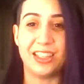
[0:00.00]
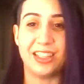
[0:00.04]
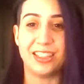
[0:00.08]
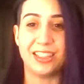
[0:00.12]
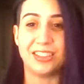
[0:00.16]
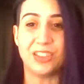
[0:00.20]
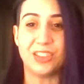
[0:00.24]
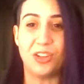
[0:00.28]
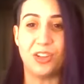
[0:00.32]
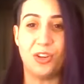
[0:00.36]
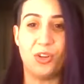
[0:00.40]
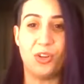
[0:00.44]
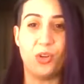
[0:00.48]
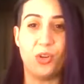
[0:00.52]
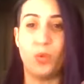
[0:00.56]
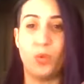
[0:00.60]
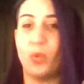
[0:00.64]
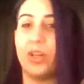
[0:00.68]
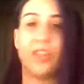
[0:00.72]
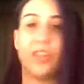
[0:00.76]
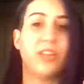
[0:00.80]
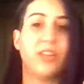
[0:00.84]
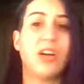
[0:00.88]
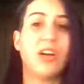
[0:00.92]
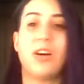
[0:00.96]
this all
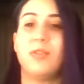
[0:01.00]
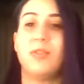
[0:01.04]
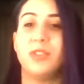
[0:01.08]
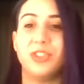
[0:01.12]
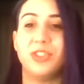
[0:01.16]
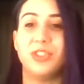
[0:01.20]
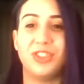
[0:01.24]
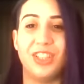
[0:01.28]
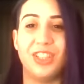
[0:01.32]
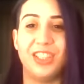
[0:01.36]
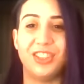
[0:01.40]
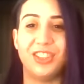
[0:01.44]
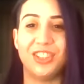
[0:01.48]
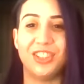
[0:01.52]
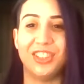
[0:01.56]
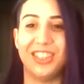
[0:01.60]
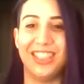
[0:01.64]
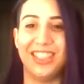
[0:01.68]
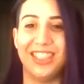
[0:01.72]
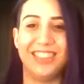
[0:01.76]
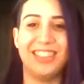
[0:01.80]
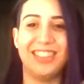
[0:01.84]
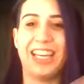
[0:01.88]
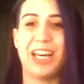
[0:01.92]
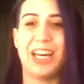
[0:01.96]
one
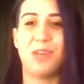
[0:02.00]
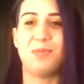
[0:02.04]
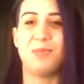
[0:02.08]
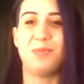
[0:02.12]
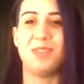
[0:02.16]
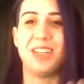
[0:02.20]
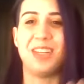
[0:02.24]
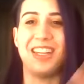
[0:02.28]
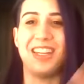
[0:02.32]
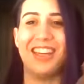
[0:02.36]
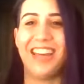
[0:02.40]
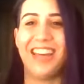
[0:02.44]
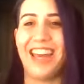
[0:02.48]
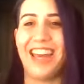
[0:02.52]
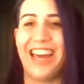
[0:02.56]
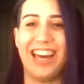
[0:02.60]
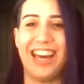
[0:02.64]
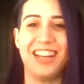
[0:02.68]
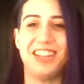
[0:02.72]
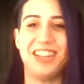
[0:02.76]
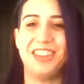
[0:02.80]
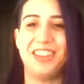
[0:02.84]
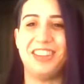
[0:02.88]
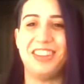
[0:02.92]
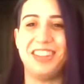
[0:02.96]
conversation is happening
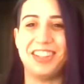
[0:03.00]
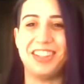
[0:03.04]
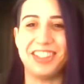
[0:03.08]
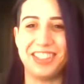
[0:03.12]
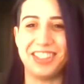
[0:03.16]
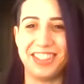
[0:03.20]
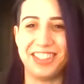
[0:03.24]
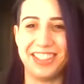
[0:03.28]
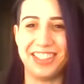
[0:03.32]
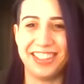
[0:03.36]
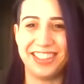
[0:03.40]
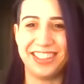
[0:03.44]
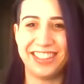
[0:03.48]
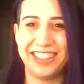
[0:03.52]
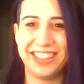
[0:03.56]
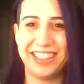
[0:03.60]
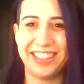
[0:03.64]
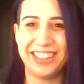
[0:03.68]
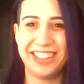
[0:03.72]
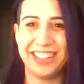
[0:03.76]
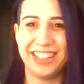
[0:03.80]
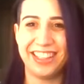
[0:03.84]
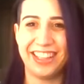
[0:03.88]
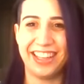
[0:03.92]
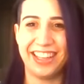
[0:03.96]
at a theater.
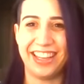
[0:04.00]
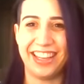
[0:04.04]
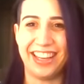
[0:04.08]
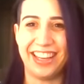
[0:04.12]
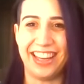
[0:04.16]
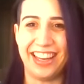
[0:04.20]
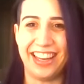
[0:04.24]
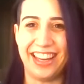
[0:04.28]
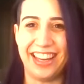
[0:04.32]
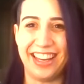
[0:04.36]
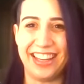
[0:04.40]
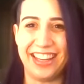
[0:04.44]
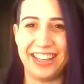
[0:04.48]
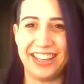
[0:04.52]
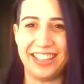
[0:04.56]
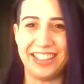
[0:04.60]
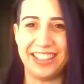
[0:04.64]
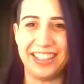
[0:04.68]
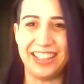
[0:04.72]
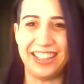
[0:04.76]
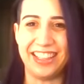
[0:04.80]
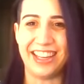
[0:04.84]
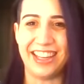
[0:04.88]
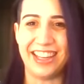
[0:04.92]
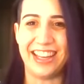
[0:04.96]

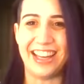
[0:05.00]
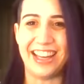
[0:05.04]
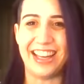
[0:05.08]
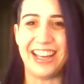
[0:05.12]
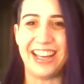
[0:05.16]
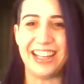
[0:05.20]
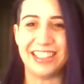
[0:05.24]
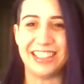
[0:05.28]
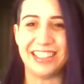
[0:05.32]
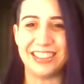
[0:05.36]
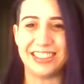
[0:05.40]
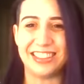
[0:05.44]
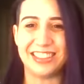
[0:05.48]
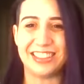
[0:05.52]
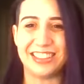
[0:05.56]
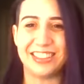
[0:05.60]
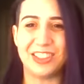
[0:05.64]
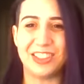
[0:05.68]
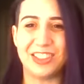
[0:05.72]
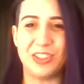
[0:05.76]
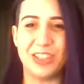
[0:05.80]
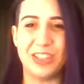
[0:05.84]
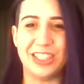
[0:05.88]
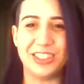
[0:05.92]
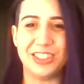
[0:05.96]
Uh, and
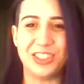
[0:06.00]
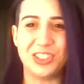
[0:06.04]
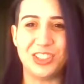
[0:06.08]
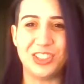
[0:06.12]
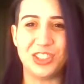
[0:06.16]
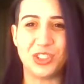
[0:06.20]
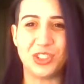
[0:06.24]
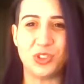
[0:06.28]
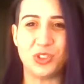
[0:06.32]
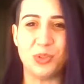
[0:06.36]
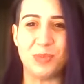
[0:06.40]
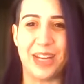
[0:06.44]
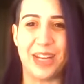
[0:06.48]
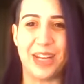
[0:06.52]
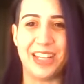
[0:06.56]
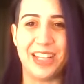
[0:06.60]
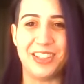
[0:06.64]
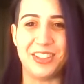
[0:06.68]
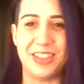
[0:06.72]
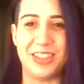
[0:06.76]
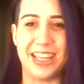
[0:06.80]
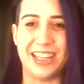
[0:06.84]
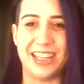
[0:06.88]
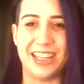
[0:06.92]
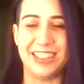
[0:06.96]
so it's just a
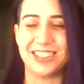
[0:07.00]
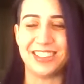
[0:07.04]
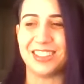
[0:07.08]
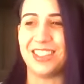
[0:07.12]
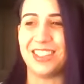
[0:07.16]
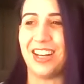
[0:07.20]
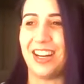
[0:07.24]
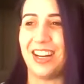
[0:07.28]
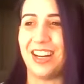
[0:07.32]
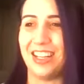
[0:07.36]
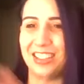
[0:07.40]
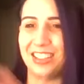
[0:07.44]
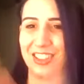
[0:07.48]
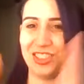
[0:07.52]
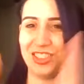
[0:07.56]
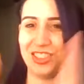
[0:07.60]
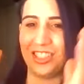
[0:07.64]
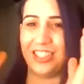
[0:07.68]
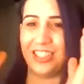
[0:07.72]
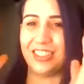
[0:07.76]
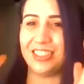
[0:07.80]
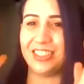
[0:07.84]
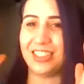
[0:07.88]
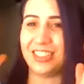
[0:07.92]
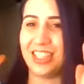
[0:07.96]
reminder that it's not
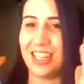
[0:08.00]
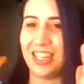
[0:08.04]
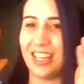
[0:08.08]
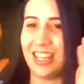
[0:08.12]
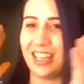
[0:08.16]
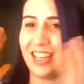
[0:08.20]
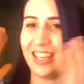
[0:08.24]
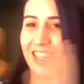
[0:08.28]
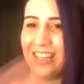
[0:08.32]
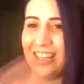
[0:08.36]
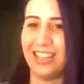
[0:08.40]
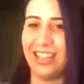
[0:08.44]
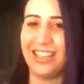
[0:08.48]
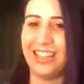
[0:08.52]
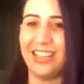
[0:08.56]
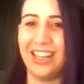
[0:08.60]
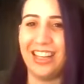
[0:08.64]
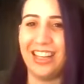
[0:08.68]
just in